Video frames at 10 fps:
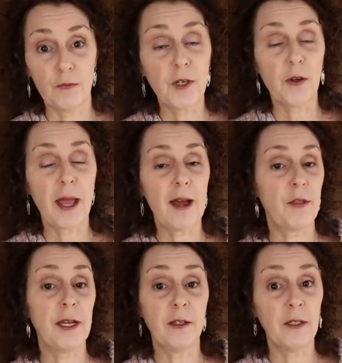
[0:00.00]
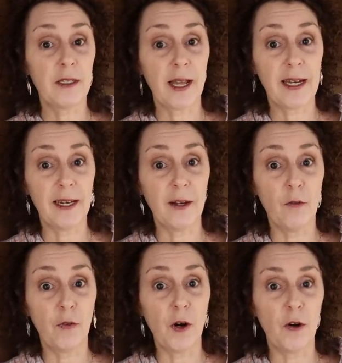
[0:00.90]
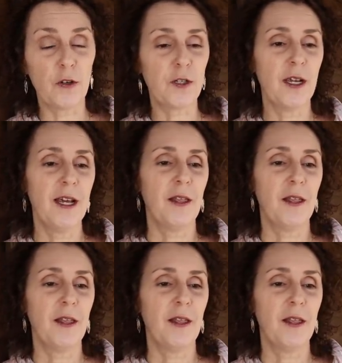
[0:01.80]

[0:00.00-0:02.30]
figured out, thank goodness I didn't go first.